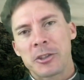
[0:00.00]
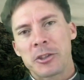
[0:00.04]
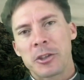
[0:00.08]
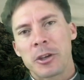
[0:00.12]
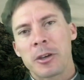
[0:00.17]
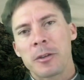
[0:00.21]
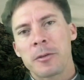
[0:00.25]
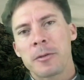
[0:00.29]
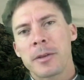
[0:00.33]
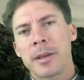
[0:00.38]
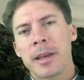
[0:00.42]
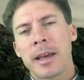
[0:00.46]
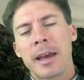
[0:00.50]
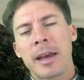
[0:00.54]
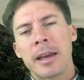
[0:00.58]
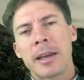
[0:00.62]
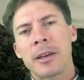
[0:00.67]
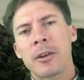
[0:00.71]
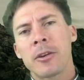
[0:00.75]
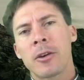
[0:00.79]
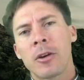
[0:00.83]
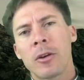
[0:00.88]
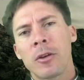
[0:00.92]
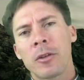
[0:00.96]
John
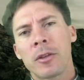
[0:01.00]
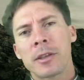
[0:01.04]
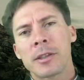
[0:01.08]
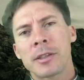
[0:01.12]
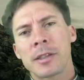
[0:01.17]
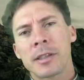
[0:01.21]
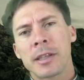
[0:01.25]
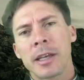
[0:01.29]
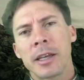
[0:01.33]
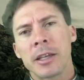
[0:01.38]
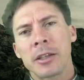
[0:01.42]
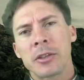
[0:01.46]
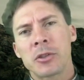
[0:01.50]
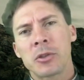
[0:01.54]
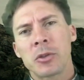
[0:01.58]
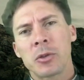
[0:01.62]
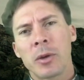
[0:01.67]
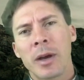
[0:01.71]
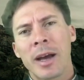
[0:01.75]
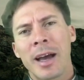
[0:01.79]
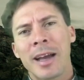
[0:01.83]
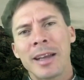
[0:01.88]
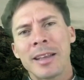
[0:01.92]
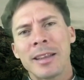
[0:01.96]
Vianney and all the saints
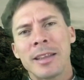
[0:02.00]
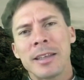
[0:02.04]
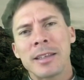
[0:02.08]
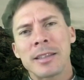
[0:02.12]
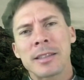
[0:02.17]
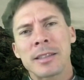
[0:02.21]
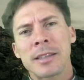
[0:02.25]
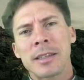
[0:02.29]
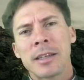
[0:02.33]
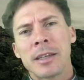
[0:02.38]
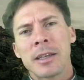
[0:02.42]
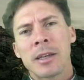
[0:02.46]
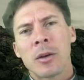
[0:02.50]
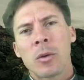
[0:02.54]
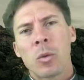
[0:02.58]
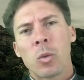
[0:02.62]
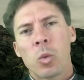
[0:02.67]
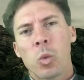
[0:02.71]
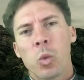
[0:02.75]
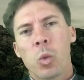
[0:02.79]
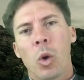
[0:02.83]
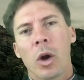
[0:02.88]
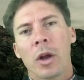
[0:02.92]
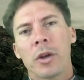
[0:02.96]
who had this
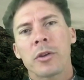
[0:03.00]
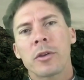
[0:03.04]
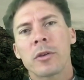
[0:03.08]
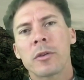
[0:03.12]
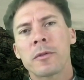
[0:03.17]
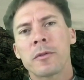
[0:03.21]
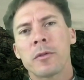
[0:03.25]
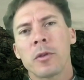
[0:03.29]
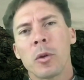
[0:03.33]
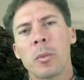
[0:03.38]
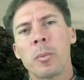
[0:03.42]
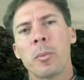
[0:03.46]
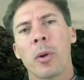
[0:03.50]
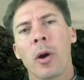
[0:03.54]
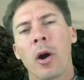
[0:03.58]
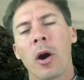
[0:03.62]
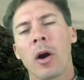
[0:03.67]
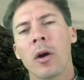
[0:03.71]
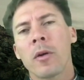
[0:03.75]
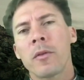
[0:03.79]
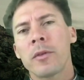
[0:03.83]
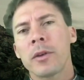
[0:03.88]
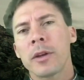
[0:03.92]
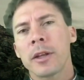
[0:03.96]
wonderful
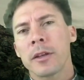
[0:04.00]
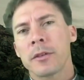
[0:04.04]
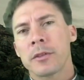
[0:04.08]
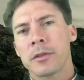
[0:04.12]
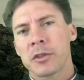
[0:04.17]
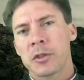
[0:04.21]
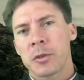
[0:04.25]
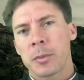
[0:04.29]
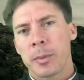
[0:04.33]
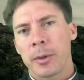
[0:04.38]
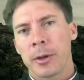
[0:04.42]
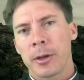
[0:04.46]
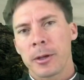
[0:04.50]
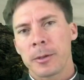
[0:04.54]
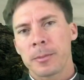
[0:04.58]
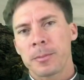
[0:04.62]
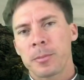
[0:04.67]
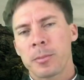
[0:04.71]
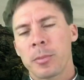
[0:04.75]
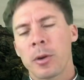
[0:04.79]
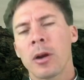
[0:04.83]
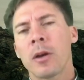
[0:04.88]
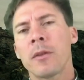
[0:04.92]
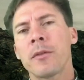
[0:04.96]
poverty of
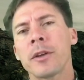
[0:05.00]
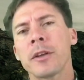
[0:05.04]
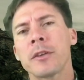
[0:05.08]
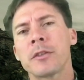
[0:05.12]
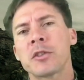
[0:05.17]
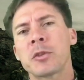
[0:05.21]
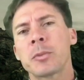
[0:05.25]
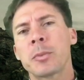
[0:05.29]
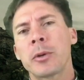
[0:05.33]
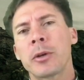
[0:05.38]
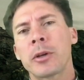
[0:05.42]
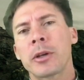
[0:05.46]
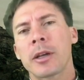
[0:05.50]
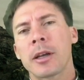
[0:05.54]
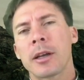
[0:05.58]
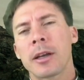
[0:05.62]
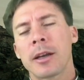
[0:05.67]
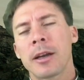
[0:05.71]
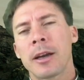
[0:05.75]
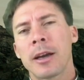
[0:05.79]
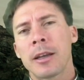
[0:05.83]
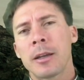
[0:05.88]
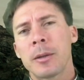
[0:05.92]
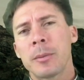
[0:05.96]
spirit. Poverty of spirit can
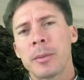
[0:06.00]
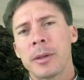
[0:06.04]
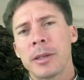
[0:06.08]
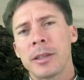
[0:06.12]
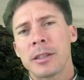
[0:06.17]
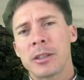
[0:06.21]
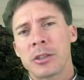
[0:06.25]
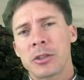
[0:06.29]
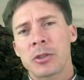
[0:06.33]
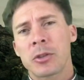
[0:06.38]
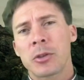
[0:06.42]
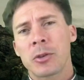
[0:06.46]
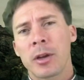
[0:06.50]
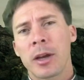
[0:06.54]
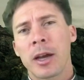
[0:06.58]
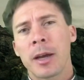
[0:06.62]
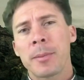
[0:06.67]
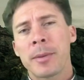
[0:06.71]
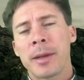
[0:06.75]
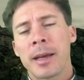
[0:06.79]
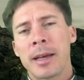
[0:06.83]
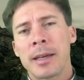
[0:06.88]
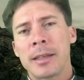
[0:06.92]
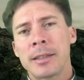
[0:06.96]
kind of be
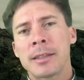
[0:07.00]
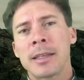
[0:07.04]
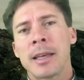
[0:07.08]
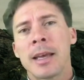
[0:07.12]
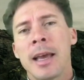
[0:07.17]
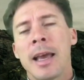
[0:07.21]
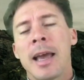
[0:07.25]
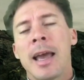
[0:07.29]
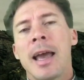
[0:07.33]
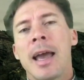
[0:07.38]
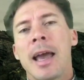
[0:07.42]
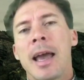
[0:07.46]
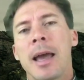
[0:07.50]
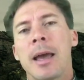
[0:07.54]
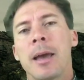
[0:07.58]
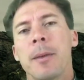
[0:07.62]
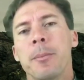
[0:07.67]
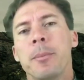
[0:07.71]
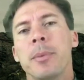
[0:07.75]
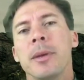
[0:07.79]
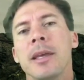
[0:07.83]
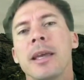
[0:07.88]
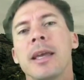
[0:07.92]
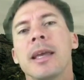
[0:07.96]
described as
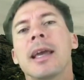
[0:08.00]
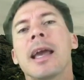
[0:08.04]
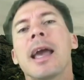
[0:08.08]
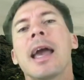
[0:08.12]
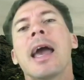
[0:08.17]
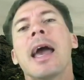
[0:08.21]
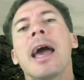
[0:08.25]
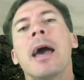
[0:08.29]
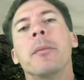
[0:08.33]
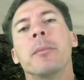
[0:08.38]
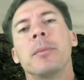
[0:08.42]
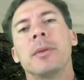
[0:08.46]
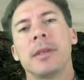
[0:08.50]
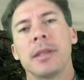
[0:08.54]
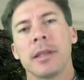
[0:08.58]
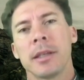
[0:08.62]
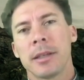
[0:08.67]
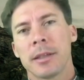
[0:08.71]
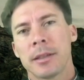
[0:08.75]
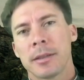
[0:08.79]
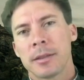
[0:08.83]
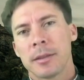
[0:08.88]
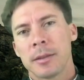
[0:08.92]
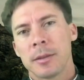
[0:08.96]
being
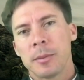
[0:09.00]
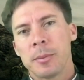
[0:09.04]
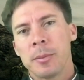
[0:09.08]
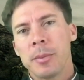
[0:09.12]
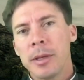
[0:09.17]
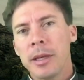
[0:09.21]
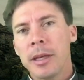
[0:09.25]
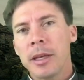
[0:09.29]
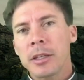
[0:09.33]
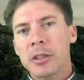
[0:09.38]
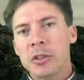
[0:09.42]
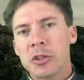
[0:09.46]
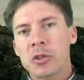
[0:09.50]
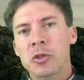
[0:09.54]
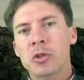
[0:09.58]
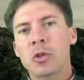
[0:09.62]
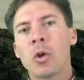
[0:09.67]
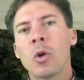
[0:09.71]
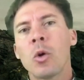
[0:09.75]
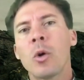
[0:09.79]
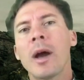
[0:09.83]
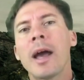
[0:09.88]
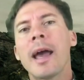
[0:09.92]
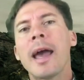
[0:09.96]
empty, being
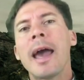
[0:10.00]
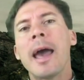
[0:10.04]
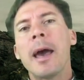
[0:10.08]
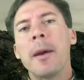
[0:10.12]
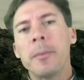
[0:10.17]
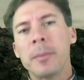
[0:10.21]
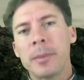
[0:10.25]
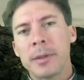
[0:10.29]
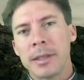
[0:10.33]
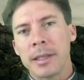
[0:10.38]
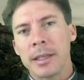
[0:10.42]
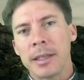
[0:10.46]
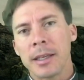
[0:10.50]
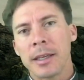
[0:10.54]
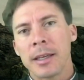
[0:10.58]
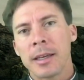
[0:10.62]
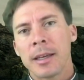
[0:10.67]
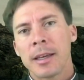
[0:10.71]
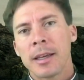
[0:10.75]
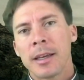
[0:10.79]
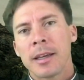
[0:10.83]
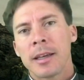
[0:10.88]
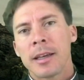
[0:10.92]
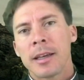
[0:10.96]
so empty
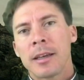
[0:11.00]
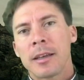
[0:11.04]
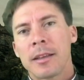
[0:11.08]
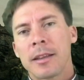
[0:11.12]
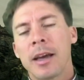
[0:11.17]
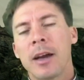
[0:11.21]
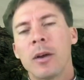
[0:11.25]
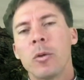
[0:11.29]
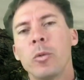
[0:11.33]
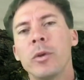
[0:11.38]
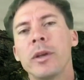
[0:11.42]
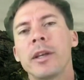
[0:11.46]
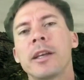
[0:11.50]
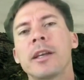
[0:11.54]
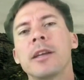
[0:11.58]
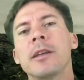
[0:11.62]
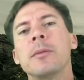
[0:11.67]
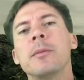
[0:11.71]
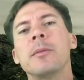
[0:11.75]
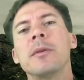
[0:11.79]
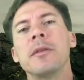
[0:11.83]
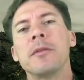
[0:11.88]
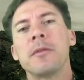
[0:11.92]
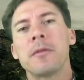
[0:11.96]
that we
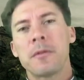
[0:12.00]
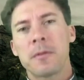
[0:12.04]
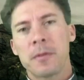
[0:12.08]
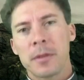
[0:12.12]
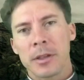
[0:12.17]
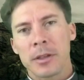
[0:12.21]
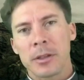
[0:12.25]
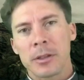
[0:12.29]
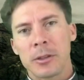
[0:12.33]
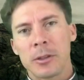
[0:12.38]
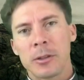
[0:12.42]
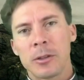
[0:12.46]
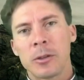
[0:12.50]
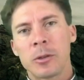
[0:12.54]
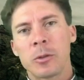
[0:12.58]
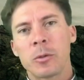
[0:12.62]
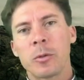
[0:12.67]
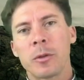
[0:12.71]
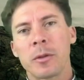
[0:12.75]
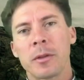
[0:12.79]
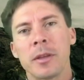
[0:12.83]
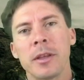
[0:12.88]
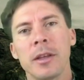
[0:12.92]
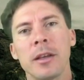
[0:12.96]
can be filled
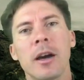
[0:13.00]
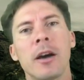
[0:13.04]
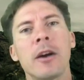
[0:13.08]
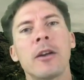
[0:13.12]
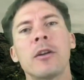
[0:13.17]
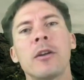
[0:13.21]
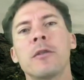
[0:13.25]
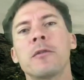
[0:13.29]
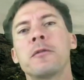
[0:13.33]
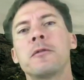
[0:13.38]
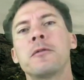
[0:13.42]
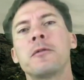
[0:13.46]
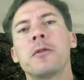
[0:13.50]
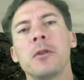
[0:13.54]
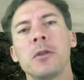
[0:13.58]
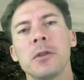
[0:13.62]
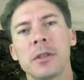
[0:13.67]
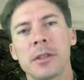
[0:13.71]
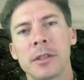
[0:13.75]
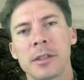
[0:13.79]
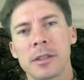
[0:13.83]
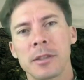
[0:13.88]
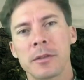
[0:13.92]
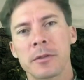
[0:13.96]
with the utter
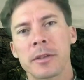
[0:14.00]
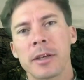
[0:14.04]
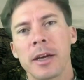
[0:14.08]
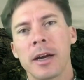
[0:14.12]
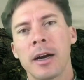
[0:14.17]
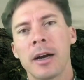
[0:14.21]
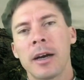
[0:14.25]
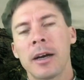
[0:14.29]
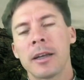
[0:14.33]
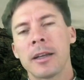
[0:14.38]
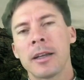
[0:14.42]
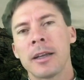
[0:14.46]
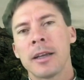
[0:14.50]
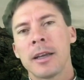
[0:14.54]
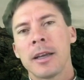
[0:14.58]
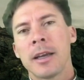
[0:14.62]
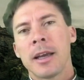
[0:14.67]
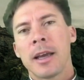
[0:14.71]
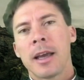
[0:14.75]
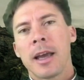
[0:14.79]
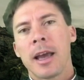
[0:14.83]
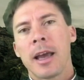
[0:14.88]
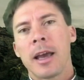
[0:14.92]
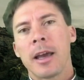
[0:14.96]
fullness of God
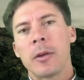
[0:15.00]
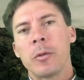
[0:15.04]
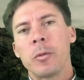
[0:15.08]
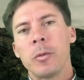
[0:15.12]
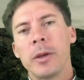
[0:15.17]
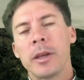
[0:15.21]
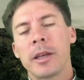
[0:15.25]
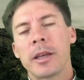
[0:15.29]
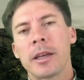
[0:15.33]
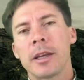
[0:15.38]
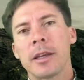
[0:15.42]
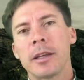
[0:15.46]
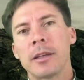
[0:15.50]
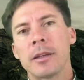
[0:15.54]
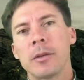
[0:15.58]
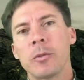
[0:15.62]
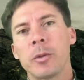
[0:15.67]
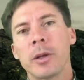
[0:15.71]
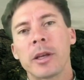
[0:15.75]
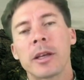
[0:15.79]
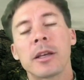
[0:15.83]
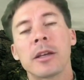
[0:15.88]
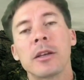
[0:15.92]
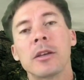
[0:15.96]
and we can
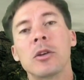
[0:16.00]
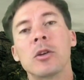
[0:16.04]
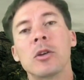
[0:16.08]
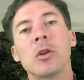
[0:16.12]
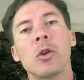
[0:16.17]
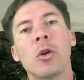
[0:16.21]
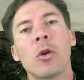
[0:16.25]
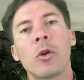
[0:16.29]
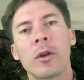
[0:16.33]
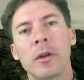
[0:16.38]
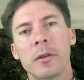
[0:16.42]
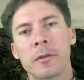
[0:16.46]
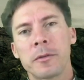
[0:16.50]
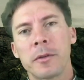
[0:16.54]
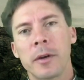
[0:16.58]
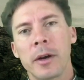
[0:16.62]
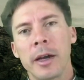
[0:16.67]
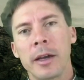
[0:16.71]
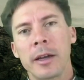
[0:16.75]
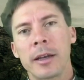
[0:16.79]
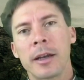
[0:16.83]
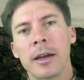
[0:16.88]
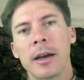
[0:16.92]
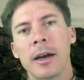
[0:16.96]
we can
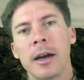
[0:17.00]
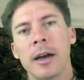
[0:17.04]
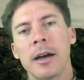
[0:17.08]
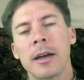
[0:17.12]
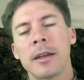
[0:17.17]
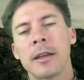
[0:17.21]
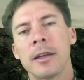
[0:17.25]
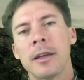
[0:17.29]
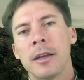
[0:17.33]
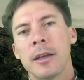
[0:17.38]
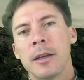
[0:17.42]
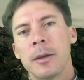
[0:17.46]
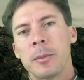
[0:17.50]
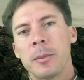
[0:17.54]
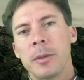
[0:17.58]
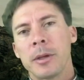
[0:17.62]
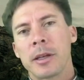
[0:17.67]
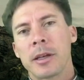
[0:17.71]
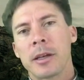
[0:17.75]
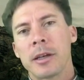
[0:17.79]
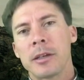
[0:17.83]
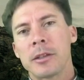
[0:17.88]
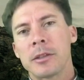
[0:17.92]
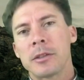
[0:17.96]
glorify God
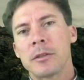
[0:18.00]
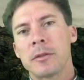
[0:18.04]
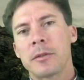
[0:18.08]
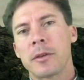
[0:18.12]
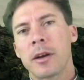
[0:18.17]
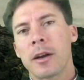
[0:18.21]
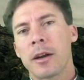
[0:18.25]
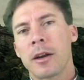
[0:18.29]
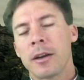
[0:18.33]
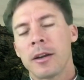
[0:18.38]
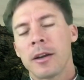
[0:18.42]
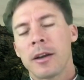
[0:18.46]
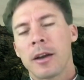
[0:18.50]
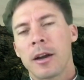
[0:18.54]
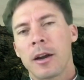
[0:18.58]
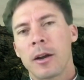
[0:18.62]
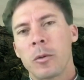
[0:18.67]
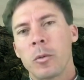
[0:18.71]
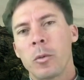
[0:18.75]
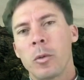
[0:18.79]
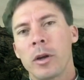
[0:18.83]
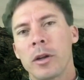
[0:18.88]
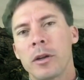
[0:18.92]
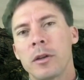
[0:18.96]
because of our
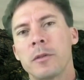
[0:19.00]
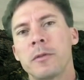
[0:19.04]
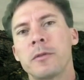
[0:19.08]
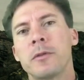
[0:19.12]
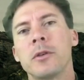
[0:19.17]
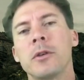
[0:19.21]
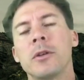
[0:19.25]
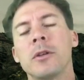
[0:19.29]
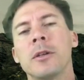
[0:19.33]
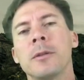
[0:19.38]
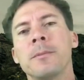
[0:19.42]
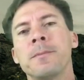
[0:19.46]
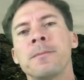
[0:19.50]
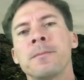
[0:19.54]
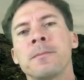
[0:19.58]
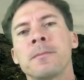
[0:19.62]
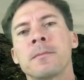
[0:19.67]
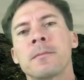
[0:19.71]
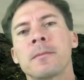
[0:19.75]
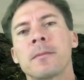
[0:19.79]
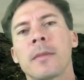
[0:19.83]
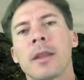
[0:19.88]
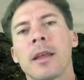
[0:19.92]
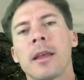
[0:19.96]
our wonderful
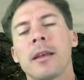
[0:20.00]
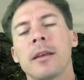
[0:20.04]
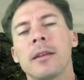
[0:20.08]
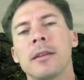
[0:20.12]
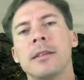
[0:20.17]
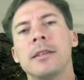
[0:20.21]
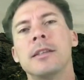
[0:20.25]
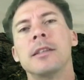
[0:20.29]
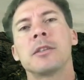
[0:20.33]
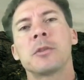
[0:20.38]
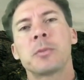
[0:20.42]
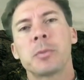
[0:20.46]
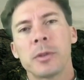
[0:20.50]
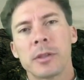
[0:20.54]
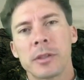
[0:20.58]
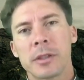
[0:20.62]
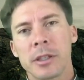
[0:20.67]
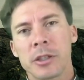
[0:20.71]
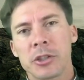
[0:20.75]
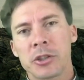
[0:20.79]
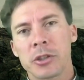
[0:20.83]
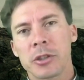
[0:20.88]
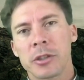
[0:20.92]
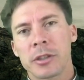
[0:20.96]

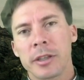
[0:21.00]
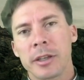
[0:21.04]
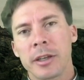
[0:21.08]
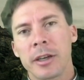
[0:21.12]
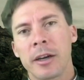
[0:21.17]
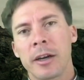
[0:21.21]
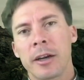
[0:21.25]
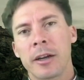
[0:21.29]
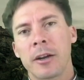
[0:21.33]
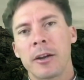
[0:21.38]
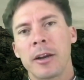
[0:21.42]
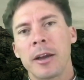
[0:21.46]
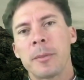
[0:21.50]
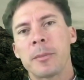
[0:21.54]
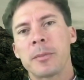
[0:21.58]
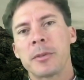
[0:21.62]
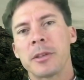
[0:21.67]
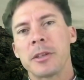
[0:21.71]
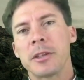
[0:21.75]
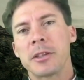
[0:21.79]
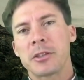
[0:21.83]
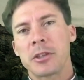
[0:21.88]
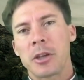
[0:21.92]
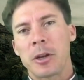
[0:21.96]
disposition to God, our
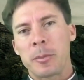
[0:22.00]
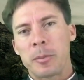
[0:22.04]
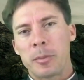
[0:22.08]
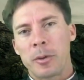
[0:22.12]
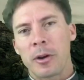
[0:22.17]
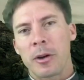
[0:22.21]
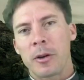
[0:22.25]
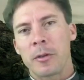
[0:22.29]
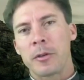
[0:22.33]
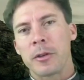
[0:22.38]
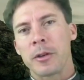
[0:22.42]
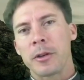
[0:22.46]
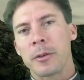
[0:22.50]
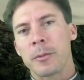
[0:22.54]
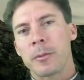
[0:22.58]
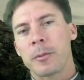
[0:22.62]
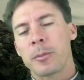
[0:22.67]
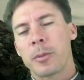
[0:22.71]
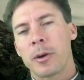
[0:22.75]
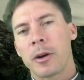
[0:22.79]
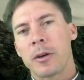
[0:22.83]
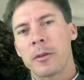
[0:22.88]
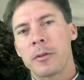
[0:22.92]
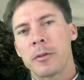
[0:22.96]
emptiness, our poverty,
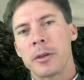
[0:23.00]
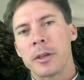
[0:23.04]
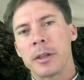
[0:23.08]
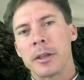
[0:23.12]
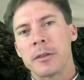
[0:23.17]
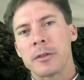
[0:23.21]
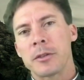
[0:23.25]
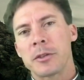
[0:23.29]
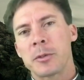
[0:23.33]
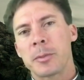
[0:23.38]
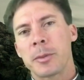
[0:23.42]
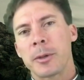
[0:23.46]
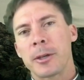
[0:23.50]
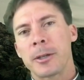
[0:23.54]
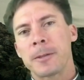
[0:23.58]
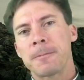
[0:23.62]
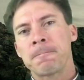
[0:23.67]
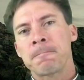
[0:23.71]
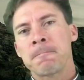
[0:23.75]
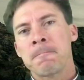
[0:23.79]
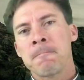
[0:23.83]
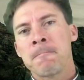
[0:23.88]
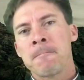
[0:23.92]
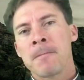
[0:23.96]
poverty of
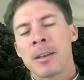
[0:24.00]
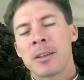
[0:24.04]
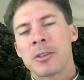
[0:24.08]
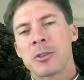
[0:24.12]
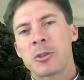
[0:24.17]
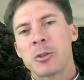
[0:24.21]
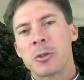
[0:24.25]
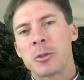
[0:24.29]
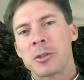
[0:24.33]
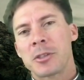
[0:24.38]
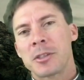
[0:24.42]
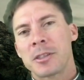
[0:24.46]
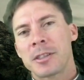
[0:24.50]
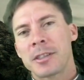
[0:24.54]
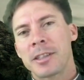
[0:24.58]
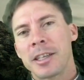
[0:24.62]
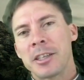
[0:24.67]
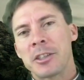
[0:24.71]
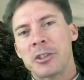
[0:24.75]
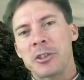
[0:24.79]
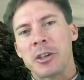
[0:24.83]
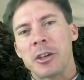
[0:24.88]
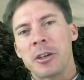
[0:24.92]
spirit. So St.